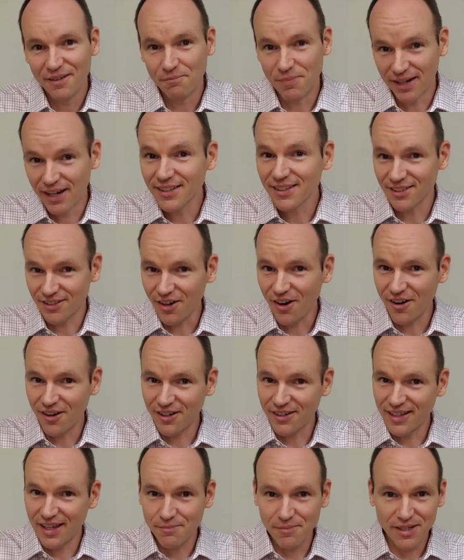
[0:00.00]
Because it's
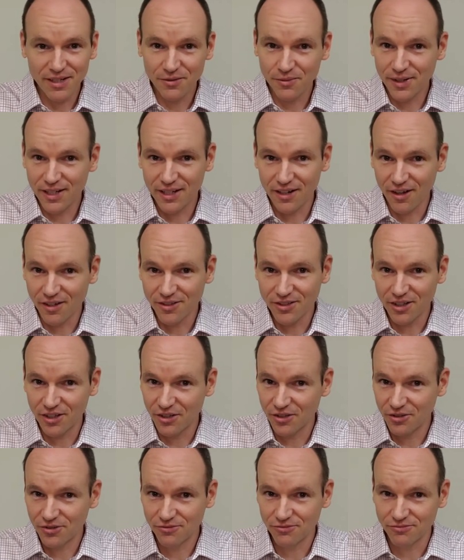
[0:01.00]
hard, that means we can
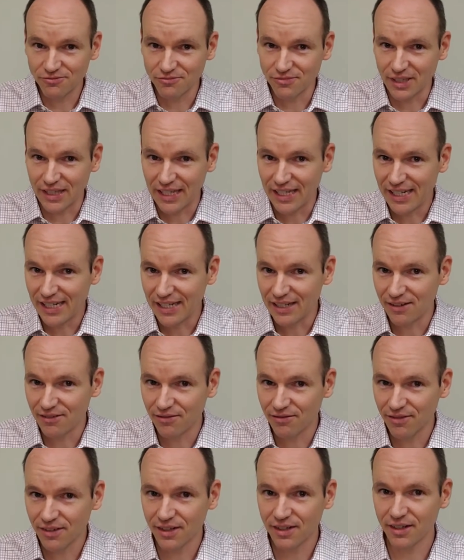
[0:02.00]
also leave.
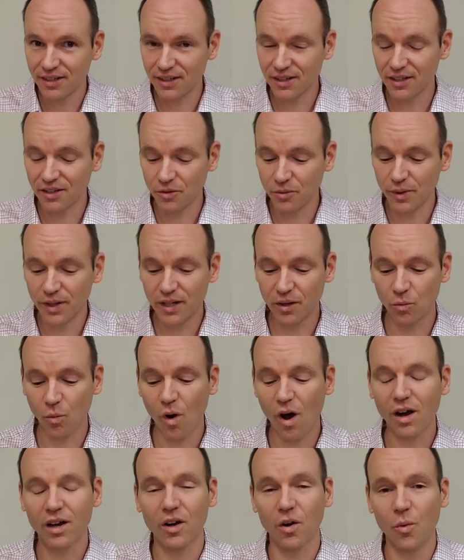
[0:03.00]
We can
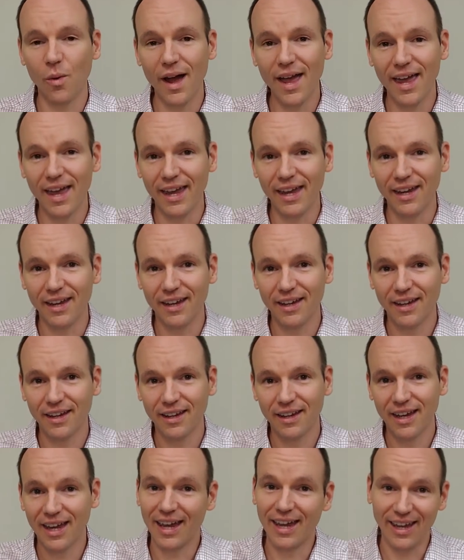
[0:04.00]
walk away.
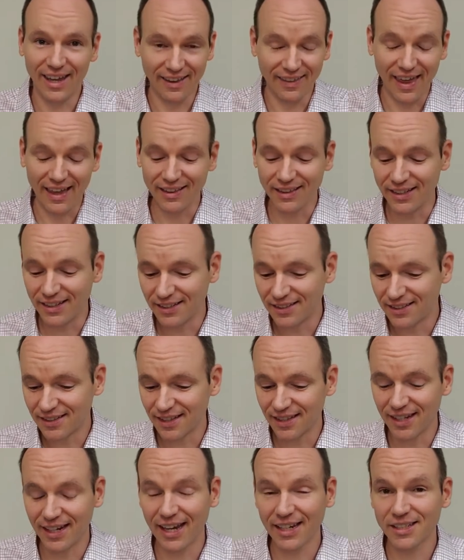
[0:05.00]
And that leads
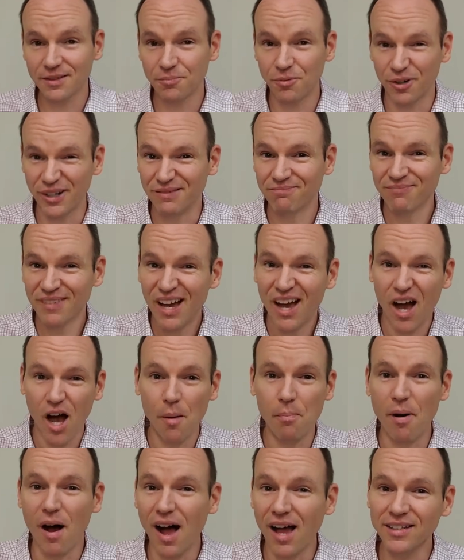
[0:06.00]
to the next point.
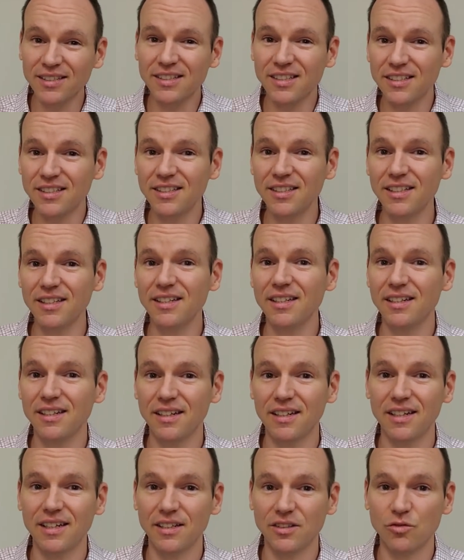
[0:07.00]
Apostasy
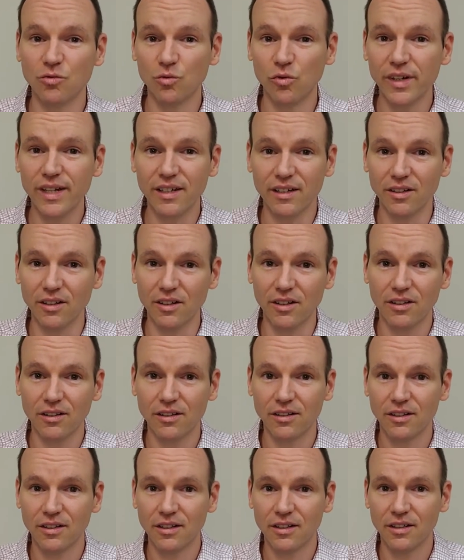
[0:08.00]
is
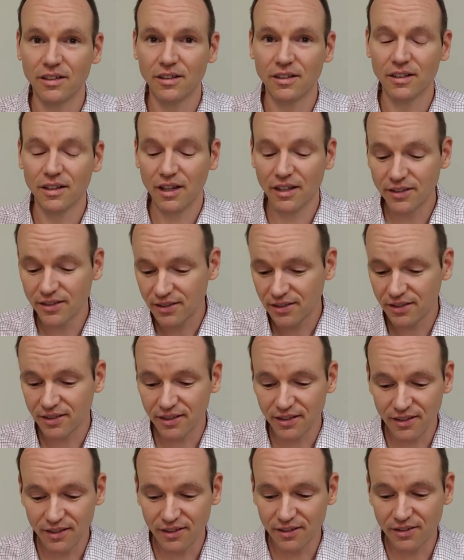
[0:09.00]
real. That's
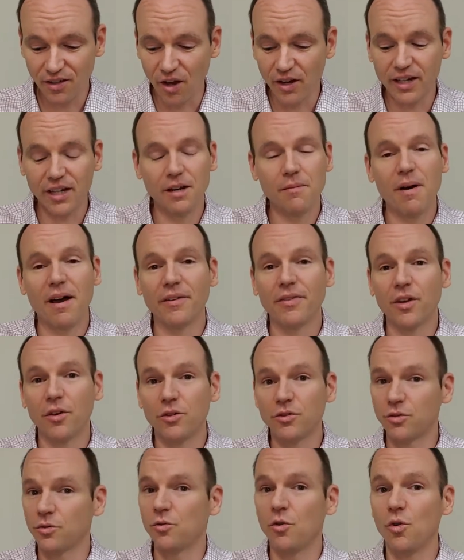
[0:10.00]
talking about
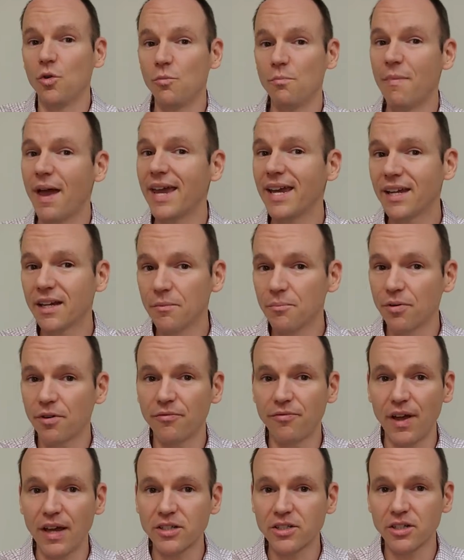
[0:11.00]
those who make a
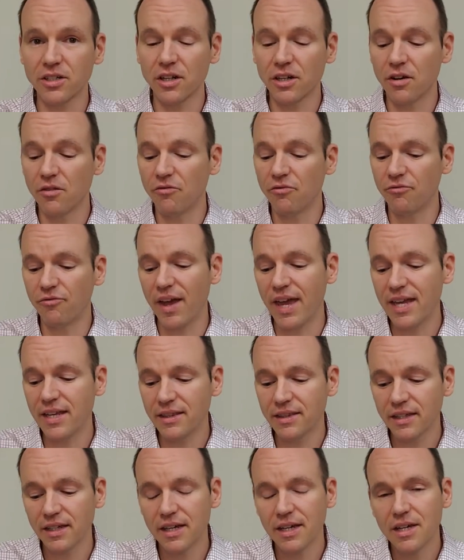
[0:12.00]
profession of
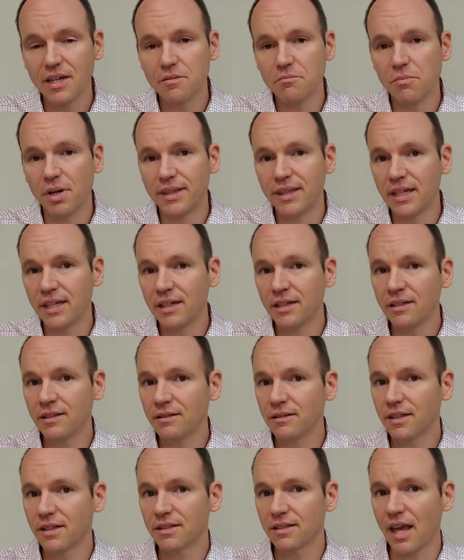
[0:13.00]
faith, but
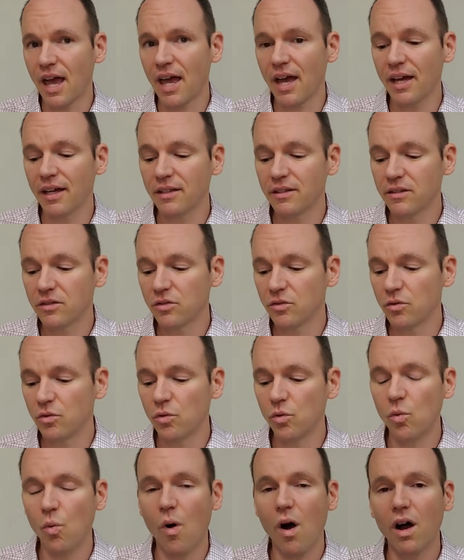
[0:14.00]
then decide to
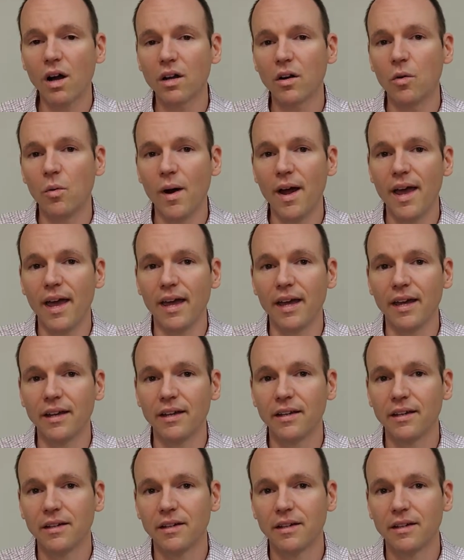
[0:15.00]
walk away,